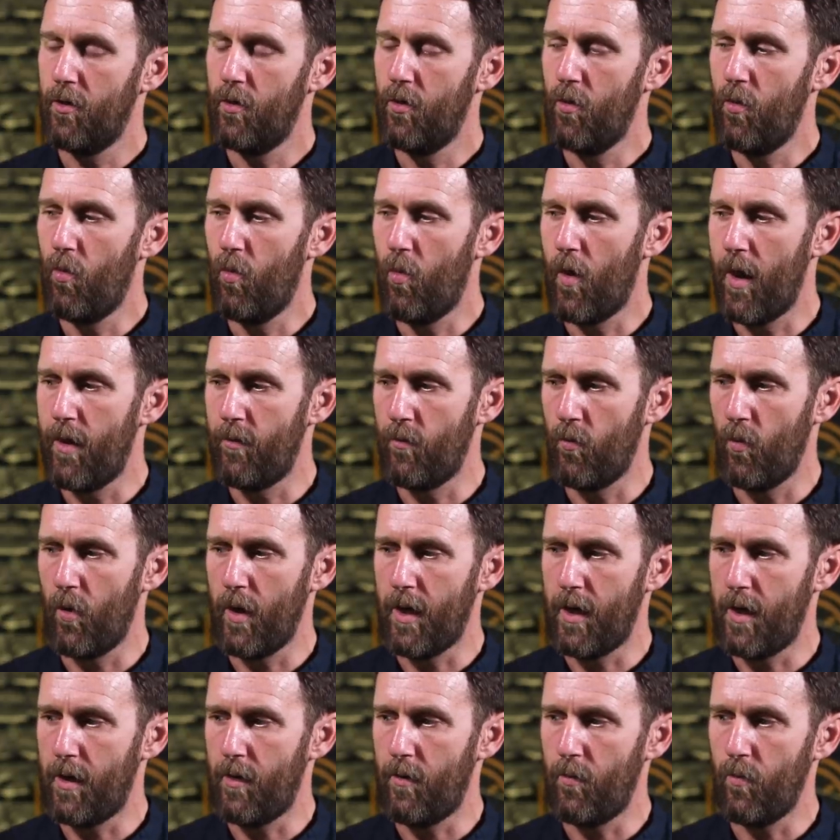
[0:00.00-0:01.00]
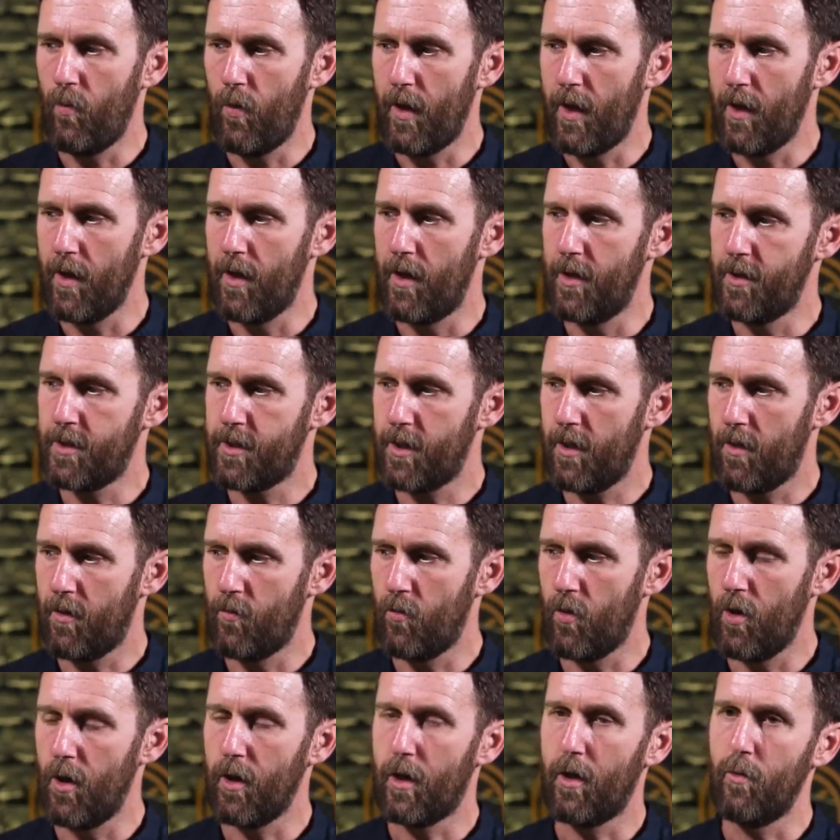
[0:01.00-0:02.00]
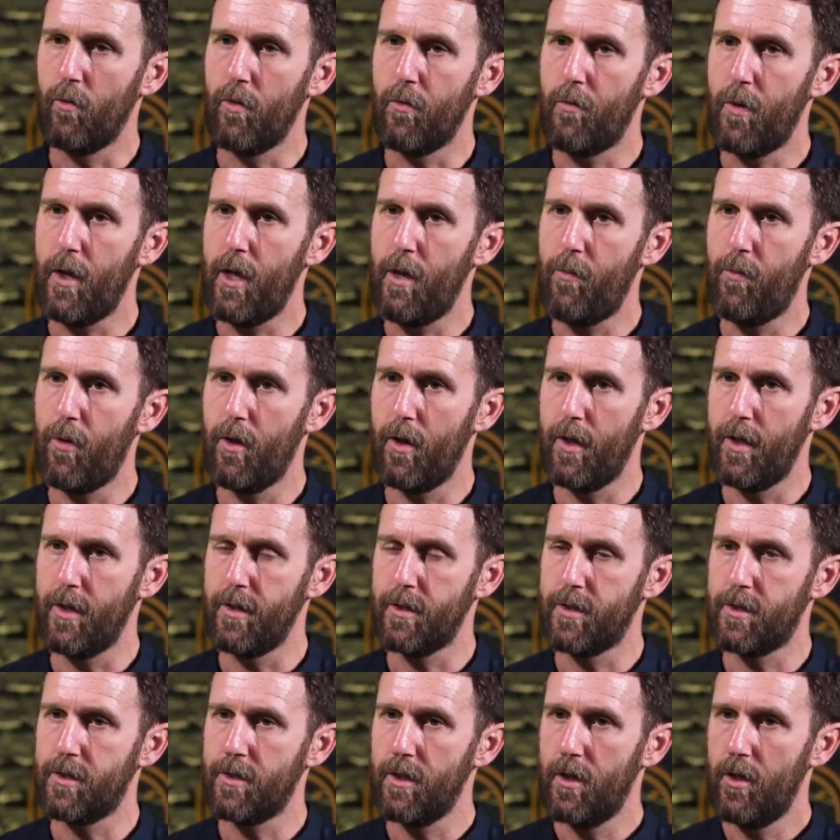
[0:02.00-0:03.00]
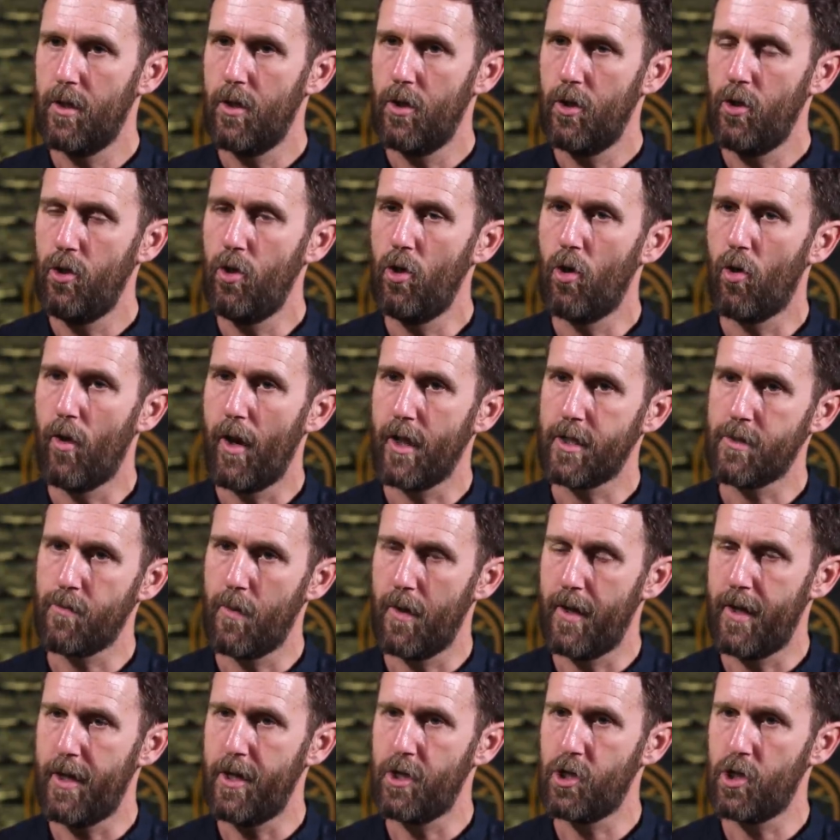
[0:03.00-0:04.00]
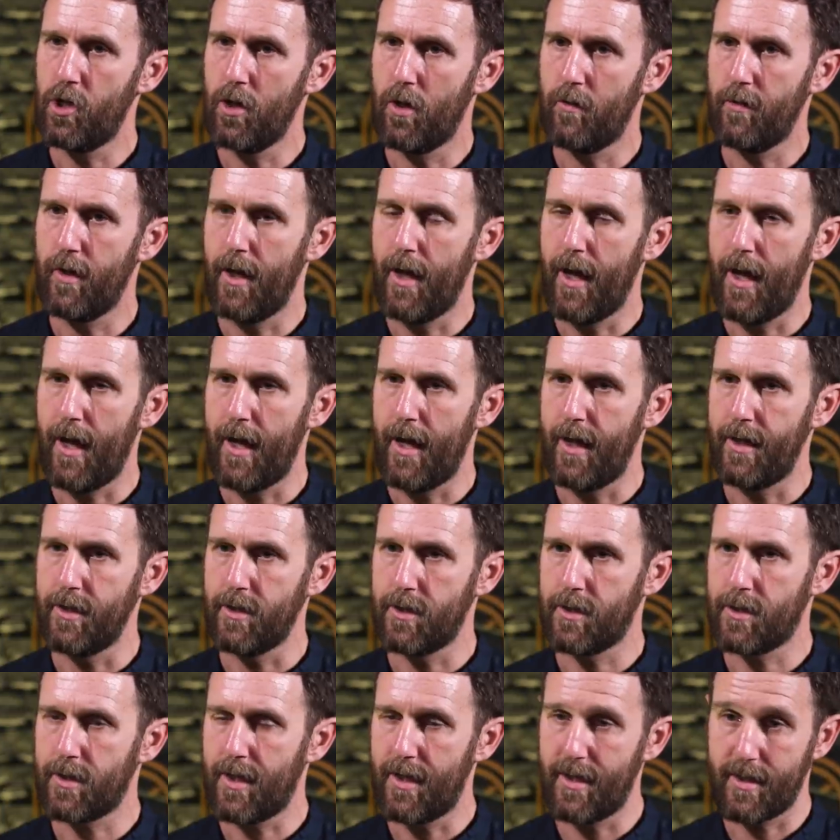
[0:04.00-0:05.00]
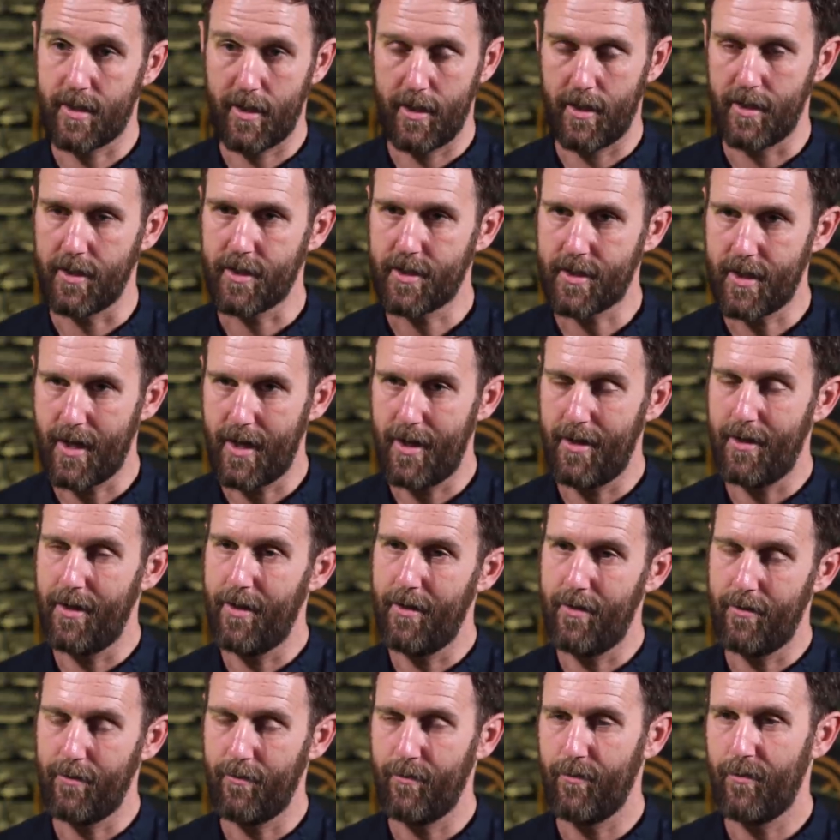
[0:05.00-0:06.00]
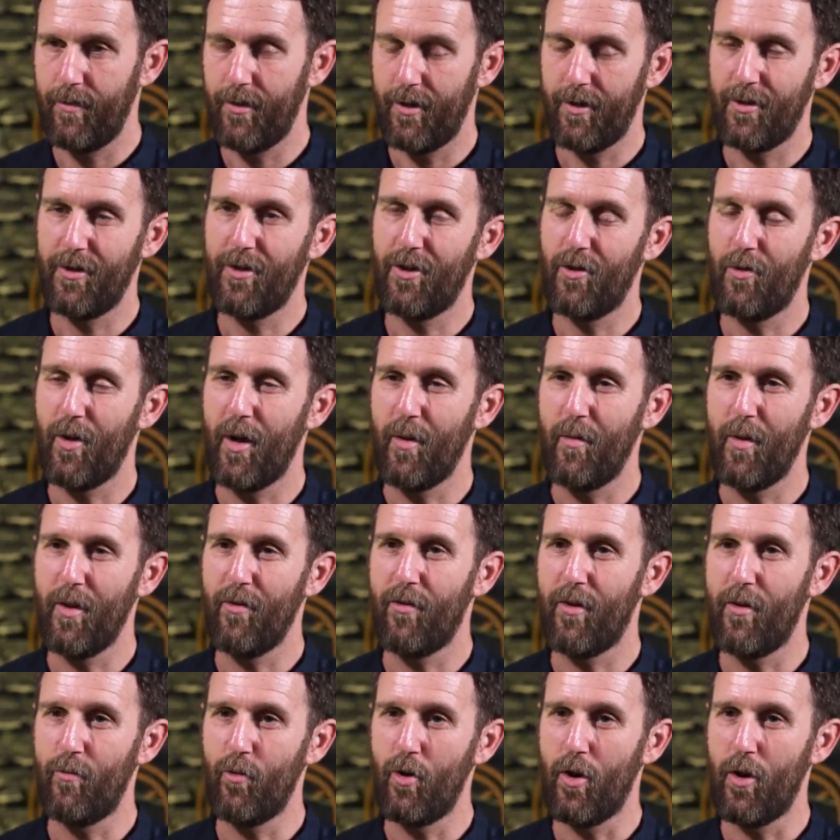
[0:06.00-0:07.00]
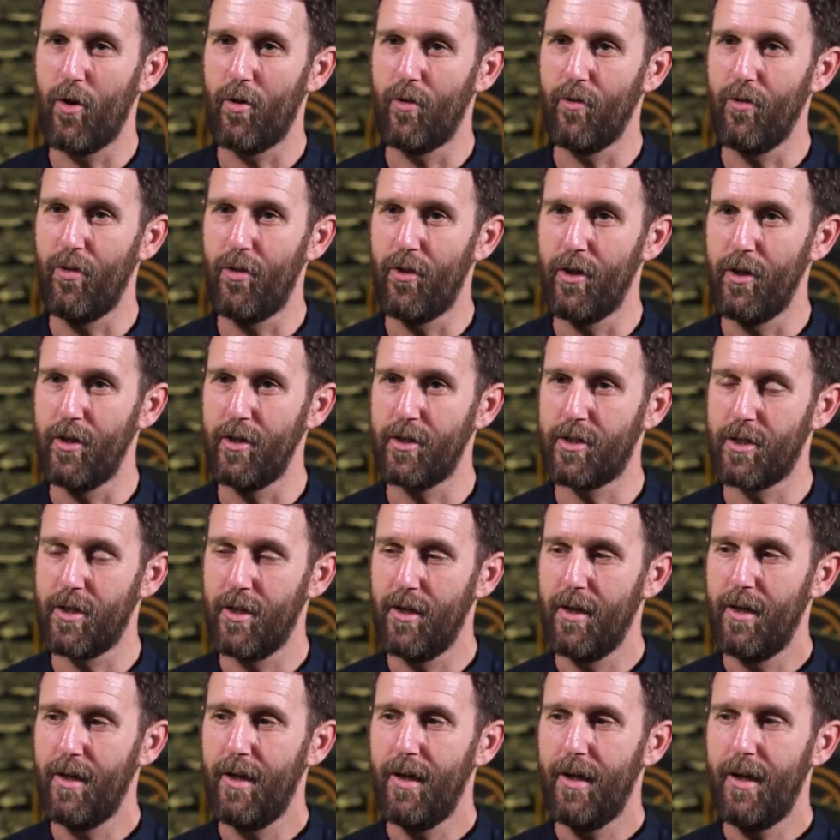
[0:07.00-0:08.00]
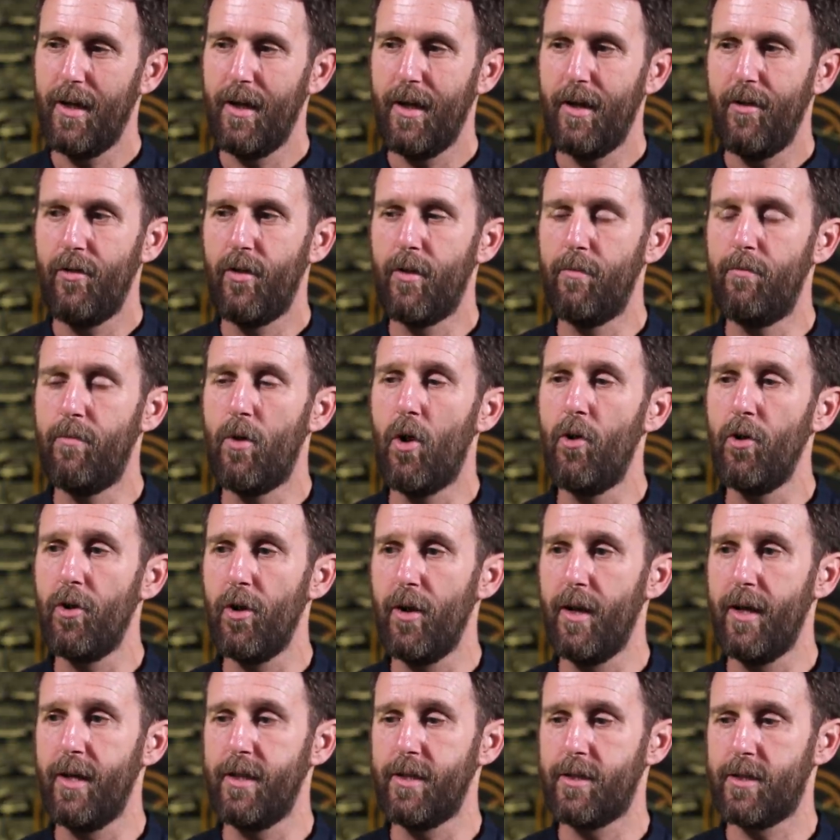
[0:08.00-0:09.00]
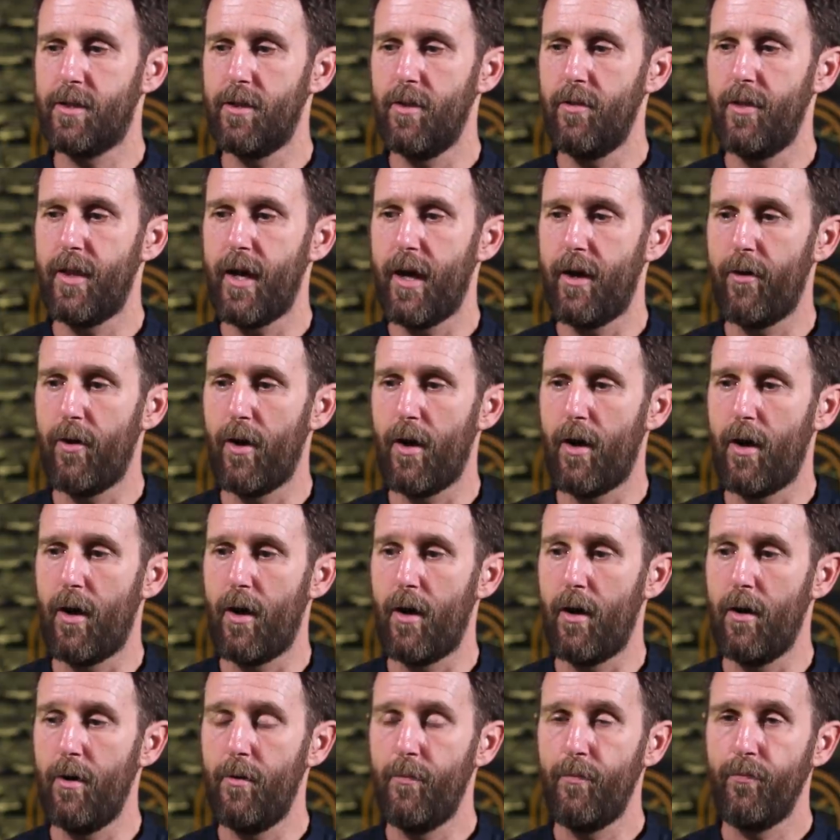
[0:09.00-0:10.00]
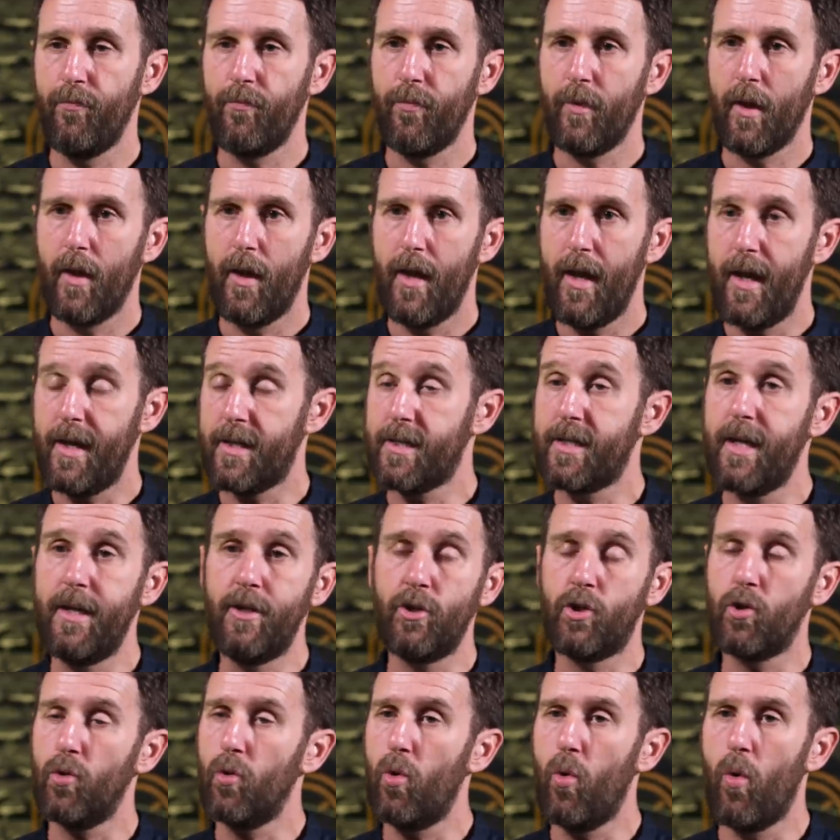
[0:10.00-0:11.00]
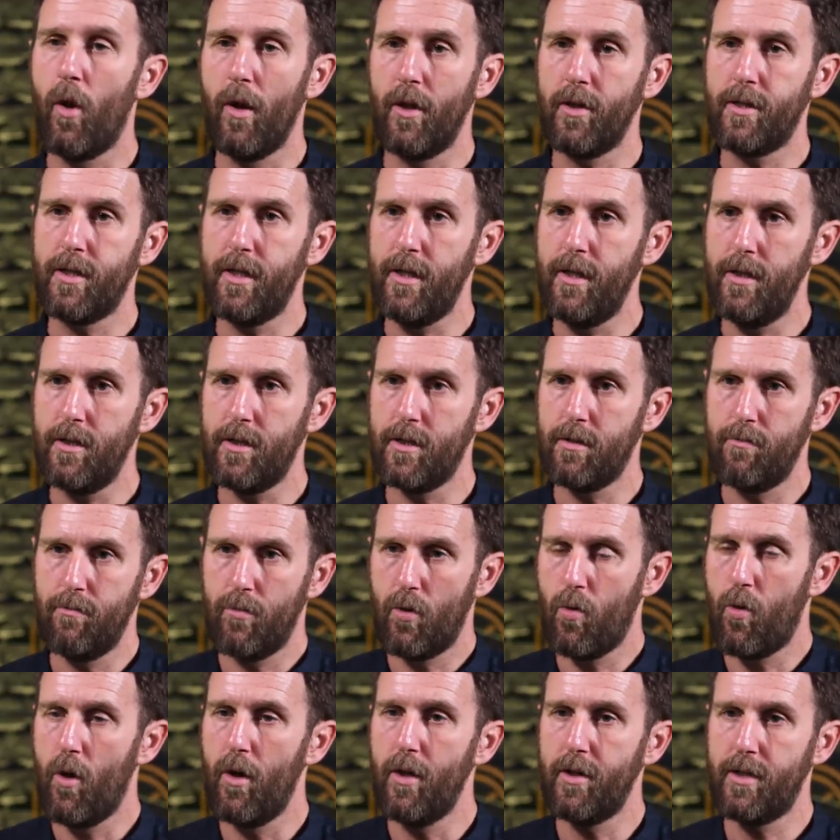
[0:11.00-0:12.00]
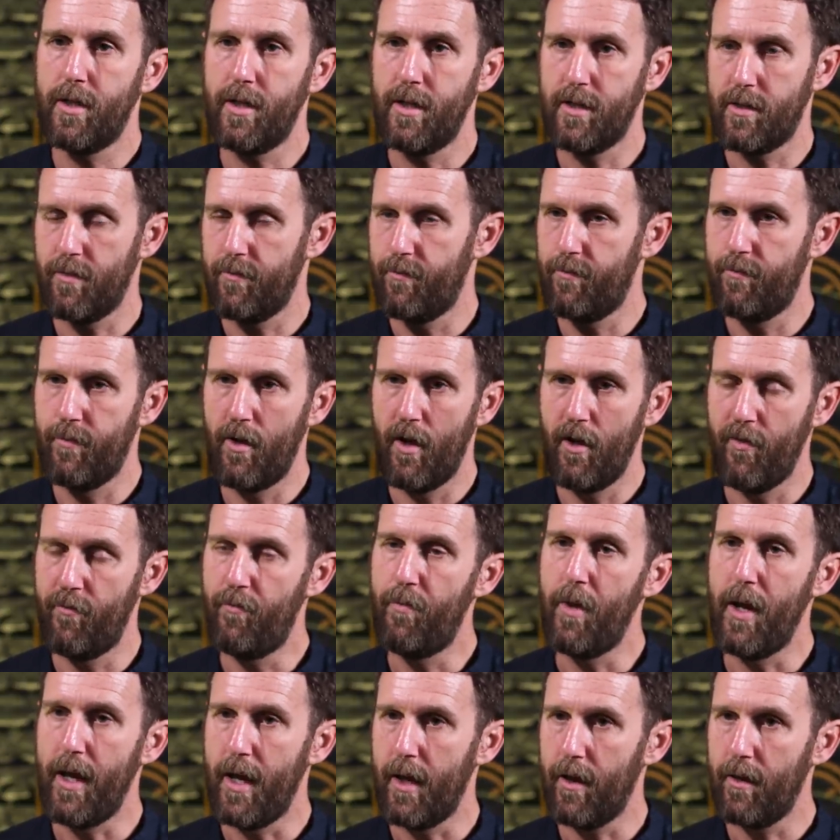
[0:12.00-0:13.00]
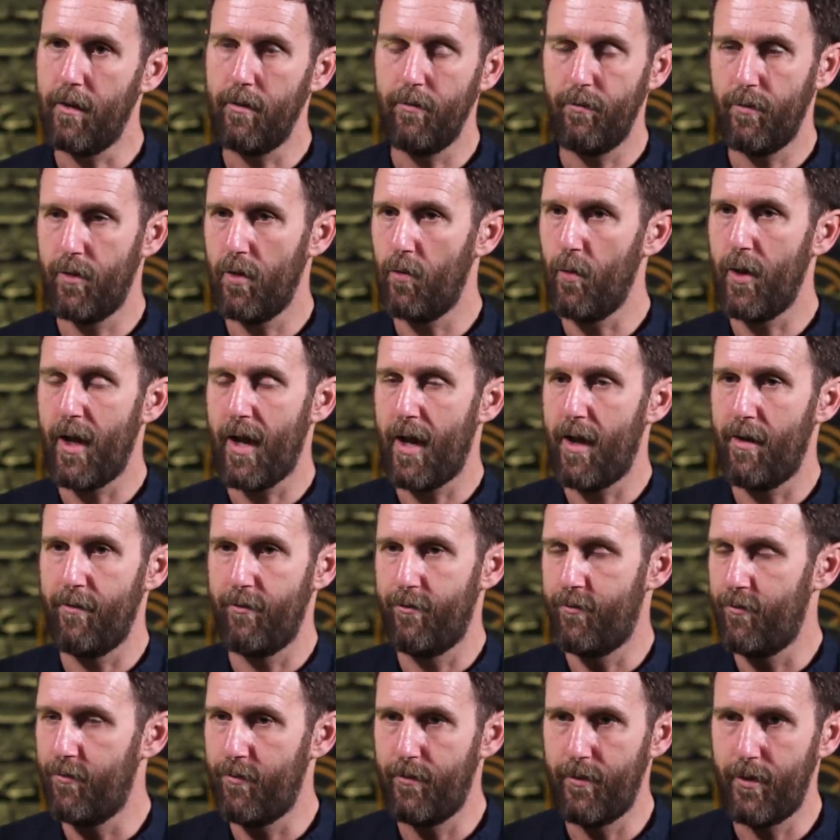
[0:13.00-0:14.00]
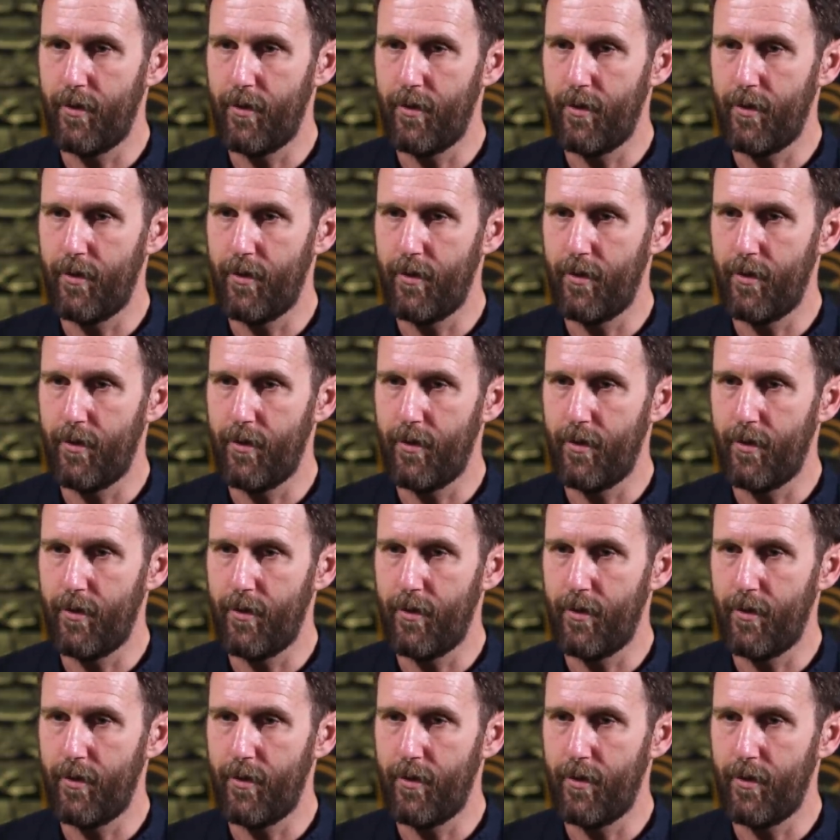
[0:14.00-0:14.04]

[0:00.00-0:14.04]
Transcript: when we, we learnt it on working with people is your explanation of it as, as I understand it, and correct me if I'm wrong, that the model is that there are essential qualities, qualities of, of being that we have